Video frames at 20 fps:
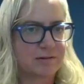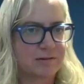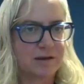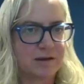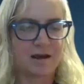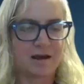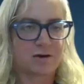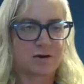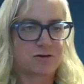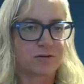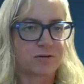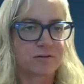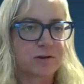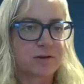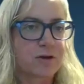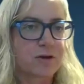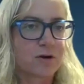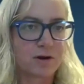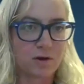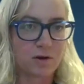and national
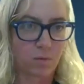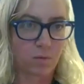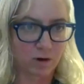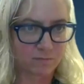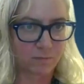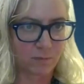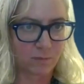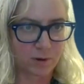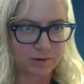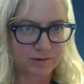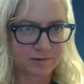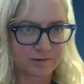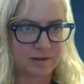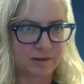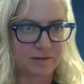security workforce.